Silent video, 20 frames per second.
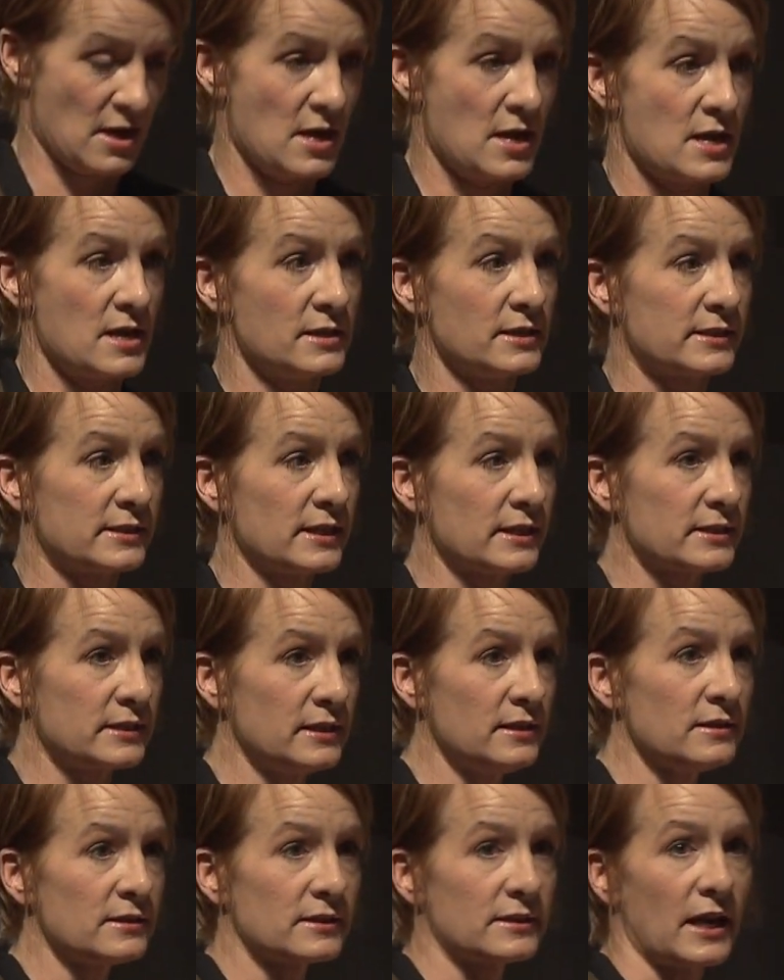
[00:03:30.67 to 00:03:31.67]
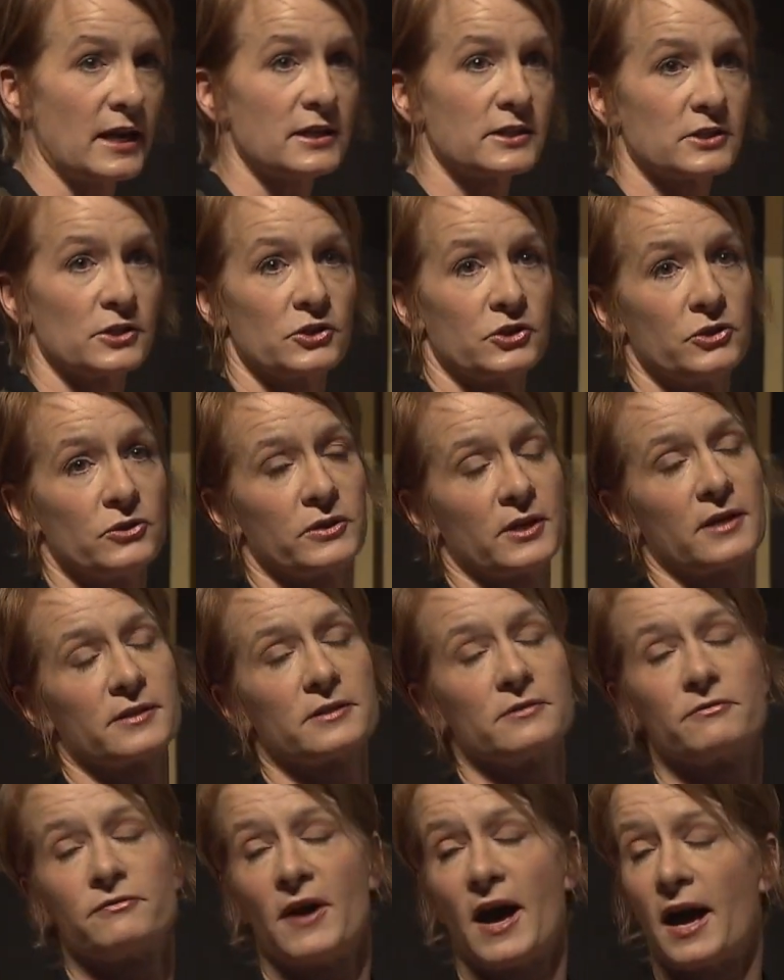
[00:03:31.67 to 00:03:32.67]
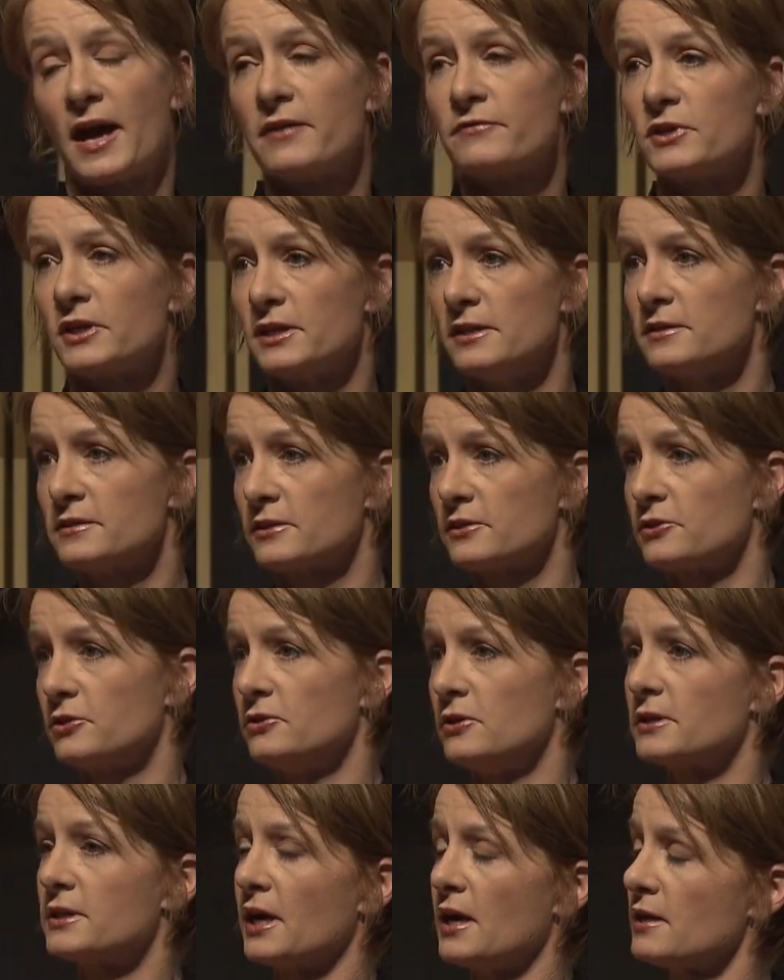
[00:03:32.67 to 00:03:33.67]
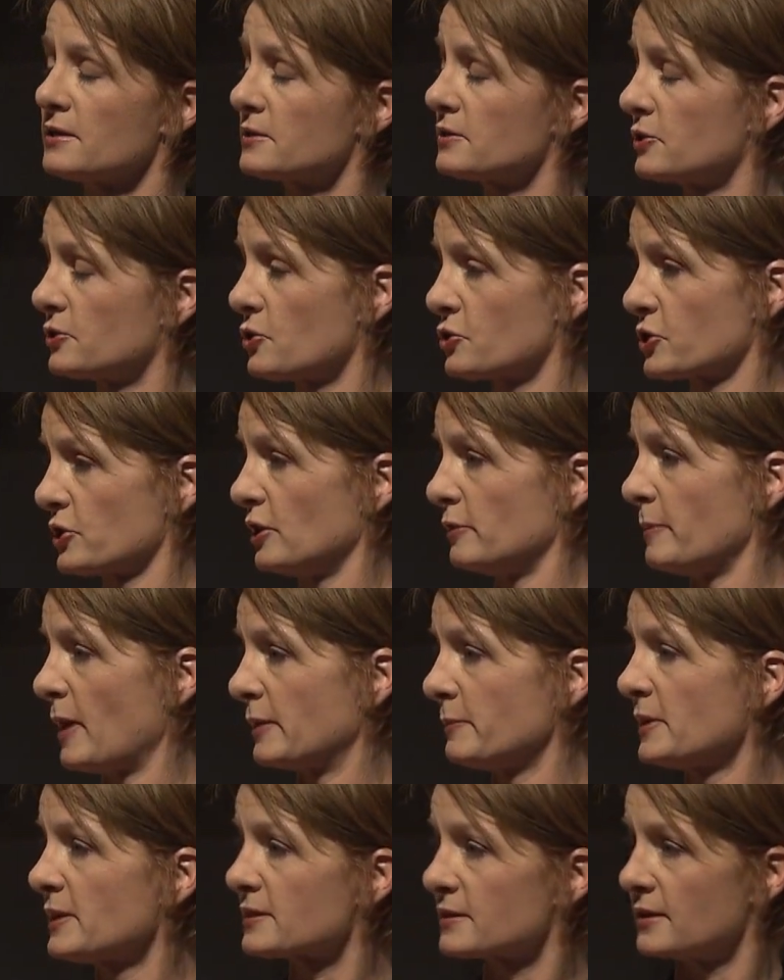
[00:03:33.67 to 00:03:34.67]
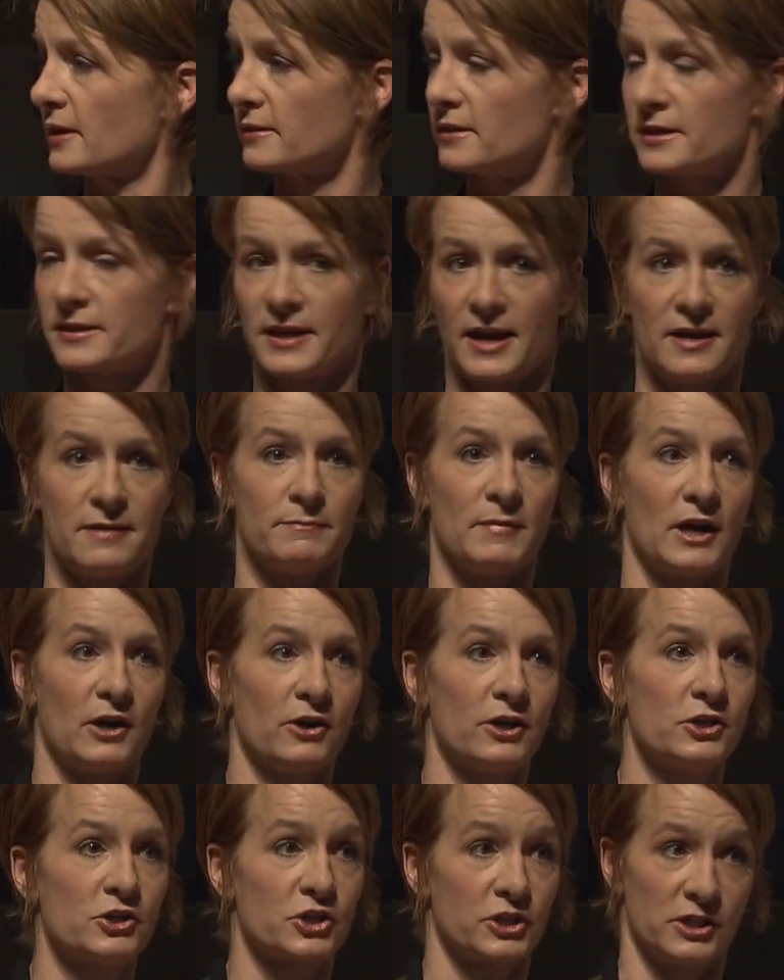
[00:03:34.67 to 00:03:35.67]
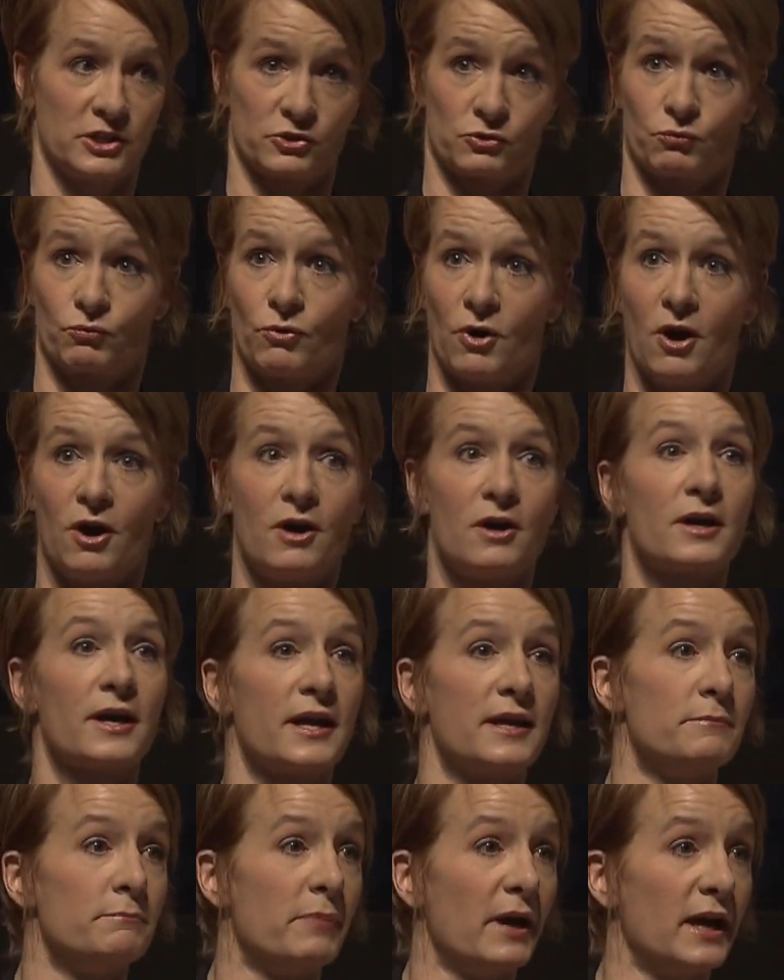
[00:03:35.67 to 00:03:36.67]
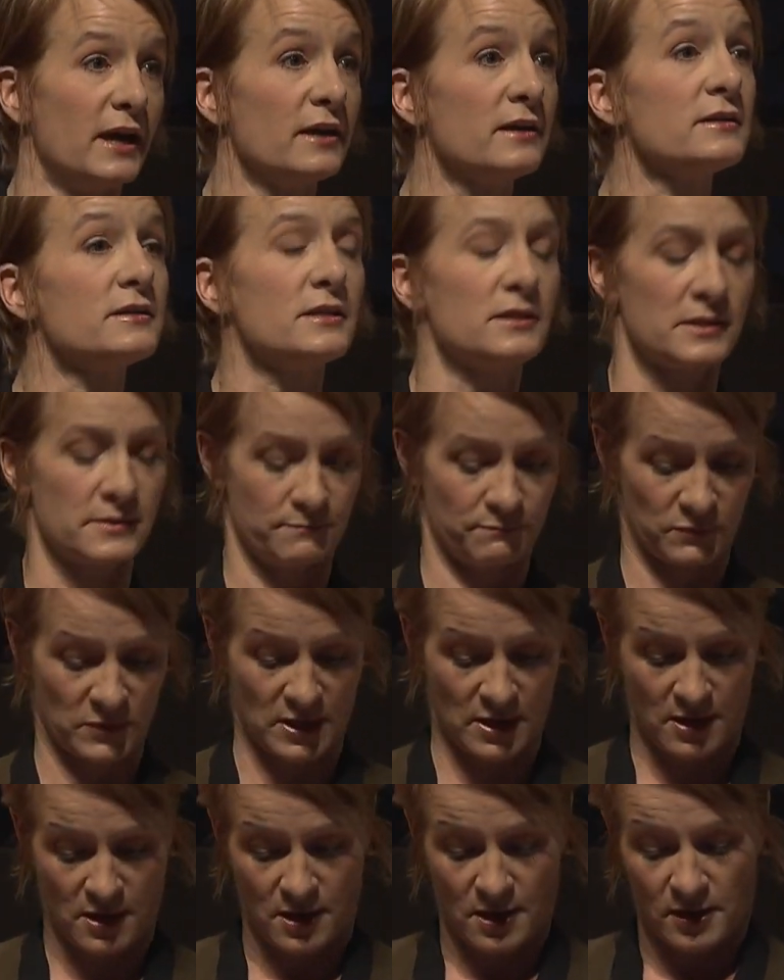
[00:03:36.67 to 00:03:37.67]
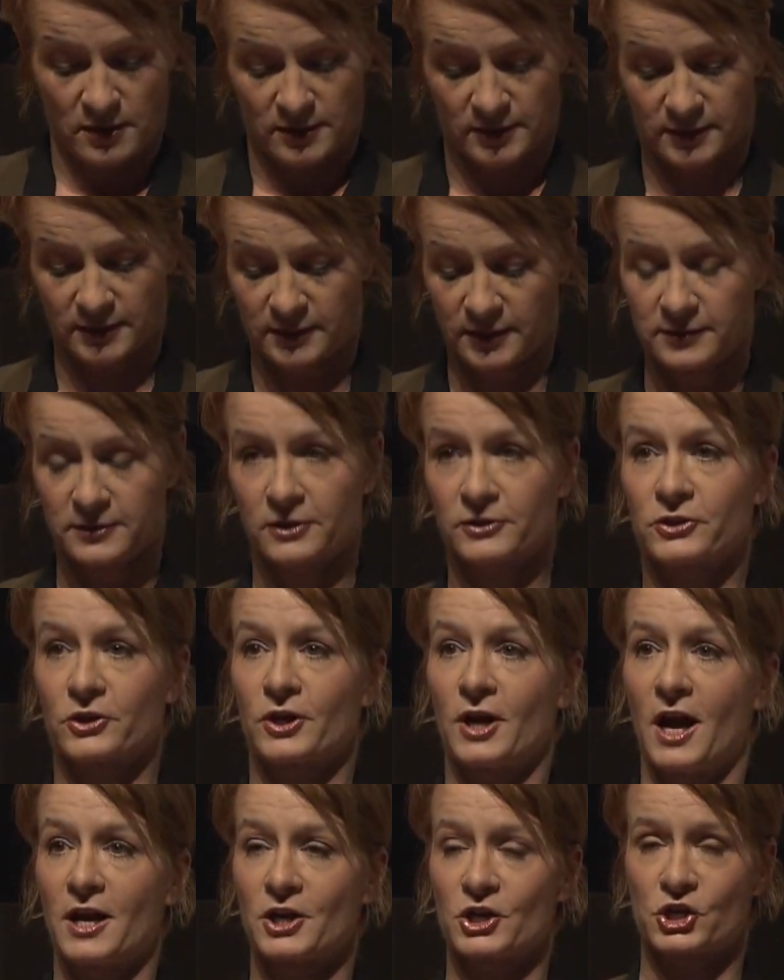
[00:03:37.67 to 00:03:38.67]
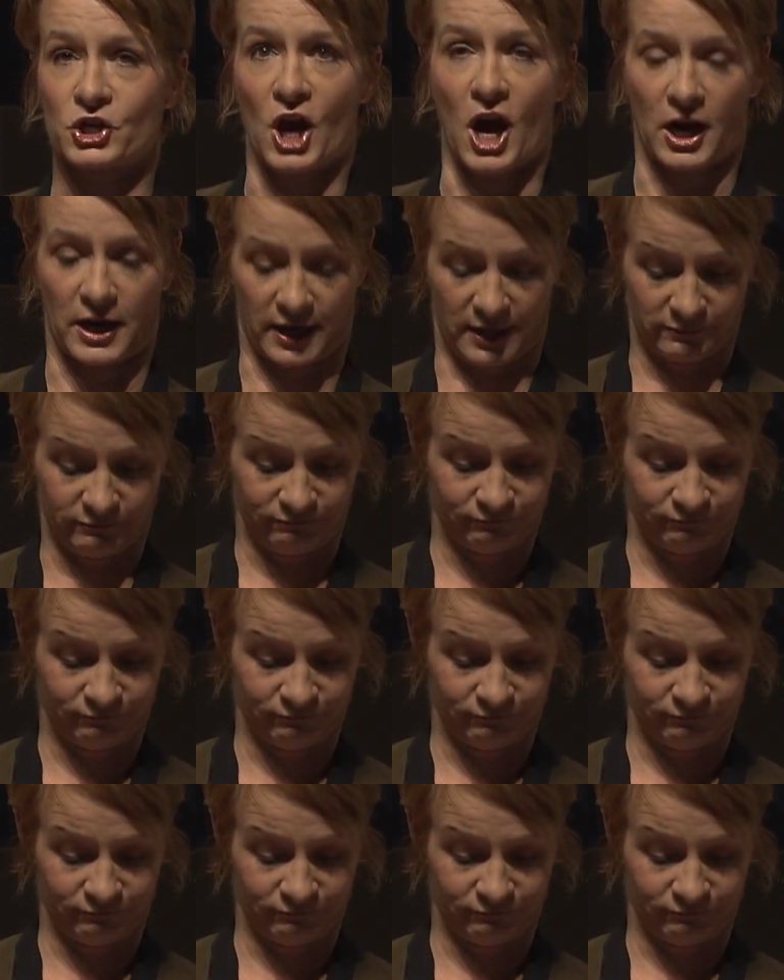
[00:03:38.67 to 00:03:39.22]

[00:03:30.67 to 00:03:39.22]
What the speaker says: In the 16 states in 2005 that instituted constitutional amendments saying that gay marriage is wrong and banned, the statistics are kind of shocking.